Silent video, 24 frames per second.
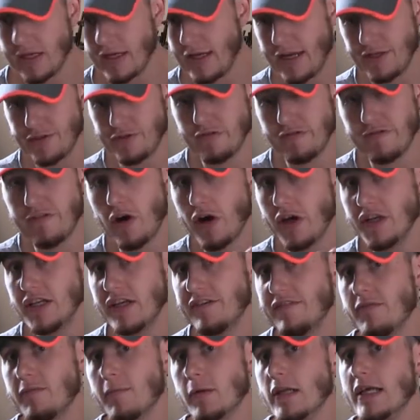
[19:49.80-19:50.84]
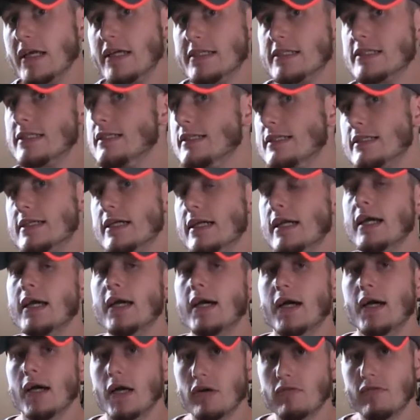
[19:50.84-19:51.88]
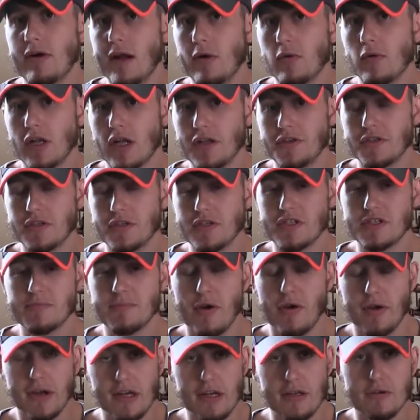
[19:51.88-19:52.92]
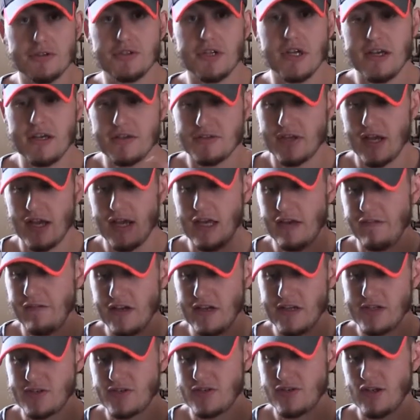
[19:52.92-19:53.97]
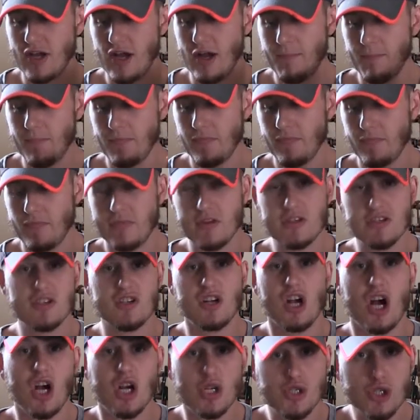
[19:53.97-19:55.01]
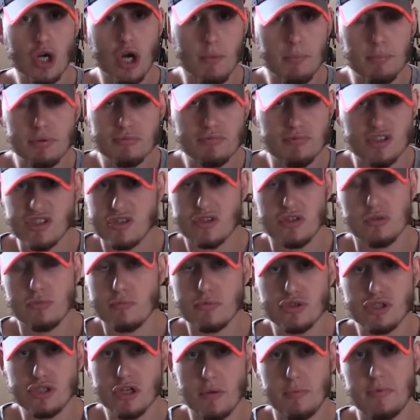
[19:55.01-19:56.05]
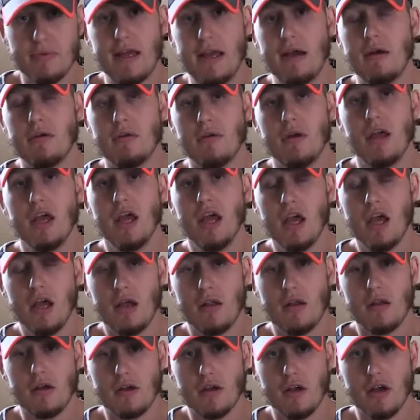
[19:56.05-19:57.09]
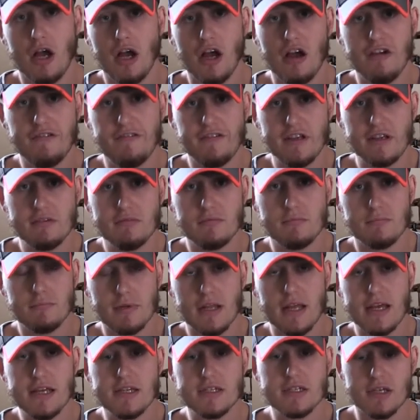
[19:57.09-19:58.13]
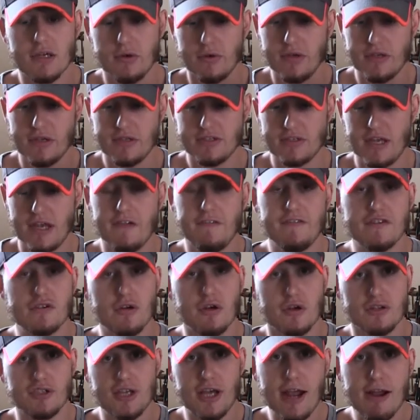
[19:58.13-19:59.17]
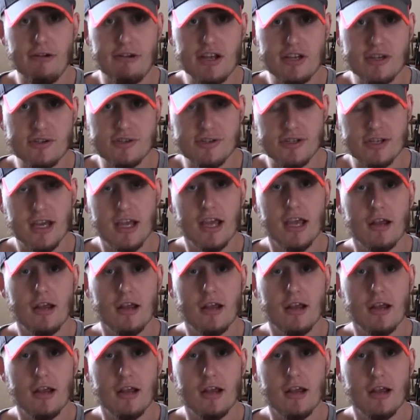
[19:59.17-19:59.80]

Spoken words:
And you'll find different places around London to smoke. And you'll say if it's a cigar shop, just a normal shop without a herfing place, or say if it's got a terrace,